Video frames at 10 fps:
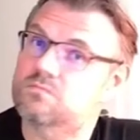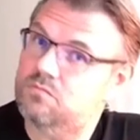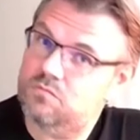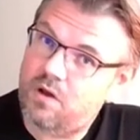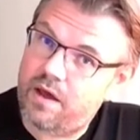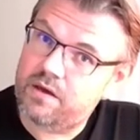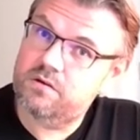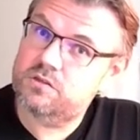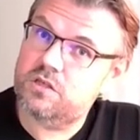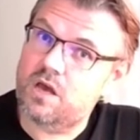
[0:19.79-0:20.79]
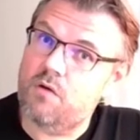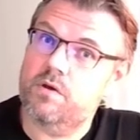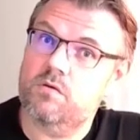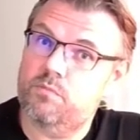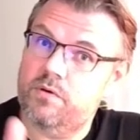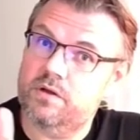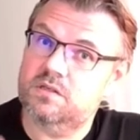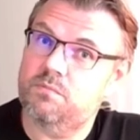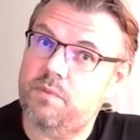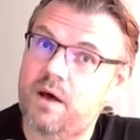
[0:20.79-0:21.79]
Like on a stairway you press the
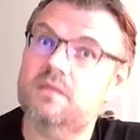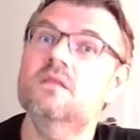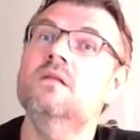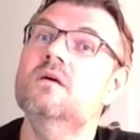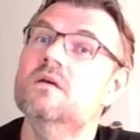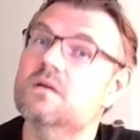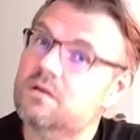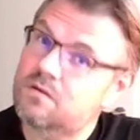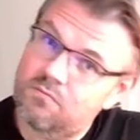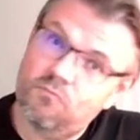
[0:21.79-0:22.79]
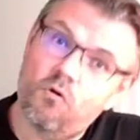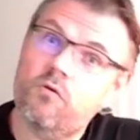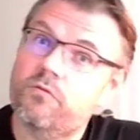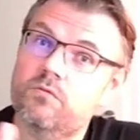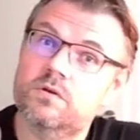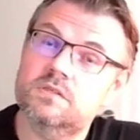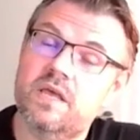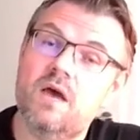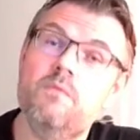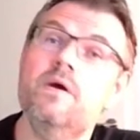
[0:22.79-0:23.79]
button, walk through the
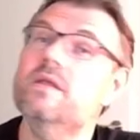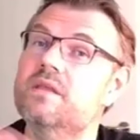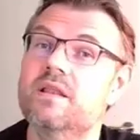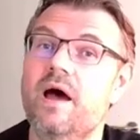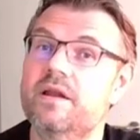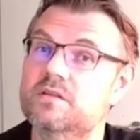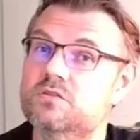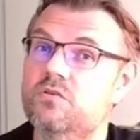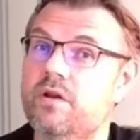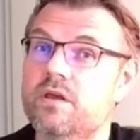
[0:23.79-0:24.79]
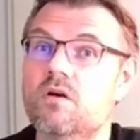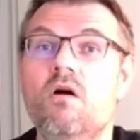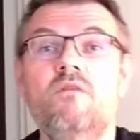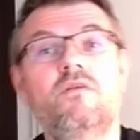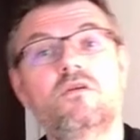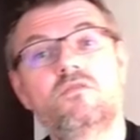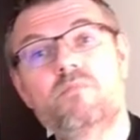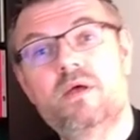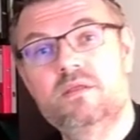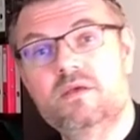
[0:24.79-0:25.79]
stairway and the light is turning off
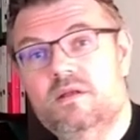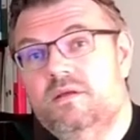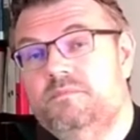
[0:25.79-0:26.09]
automatically.